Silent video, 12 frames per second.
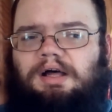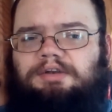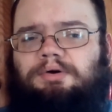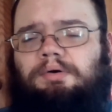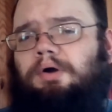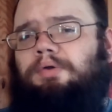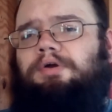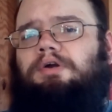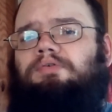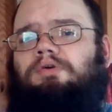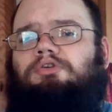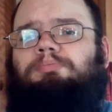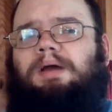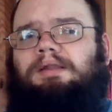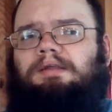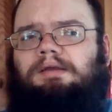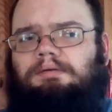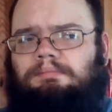Don't go there if you're
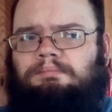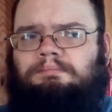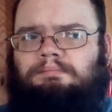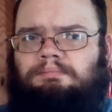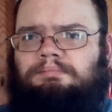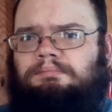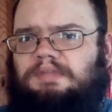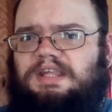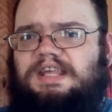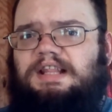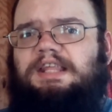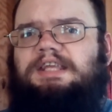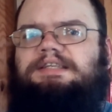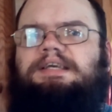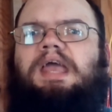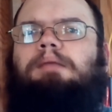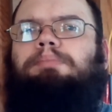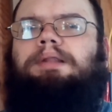expecting elite
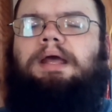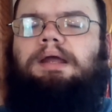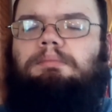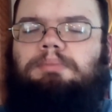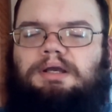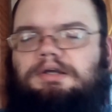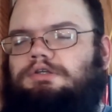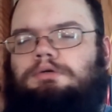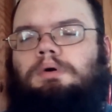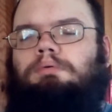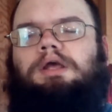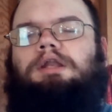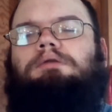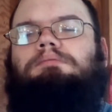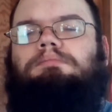gameplay, because you won't get it.